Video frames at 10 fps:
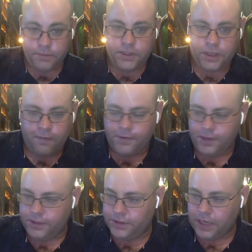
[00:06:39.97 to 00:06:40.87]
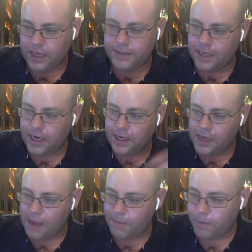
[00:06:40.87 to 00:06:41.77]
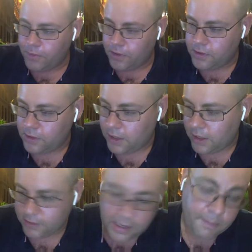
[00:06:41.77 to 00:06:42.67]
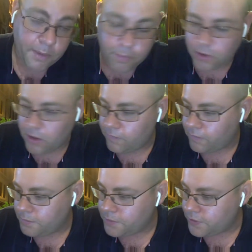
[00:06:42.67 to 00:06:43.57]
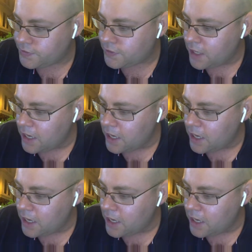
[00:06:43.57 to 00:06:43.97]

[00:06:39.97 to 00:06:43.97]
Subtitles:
himself, in his essay on the comic book art form, says,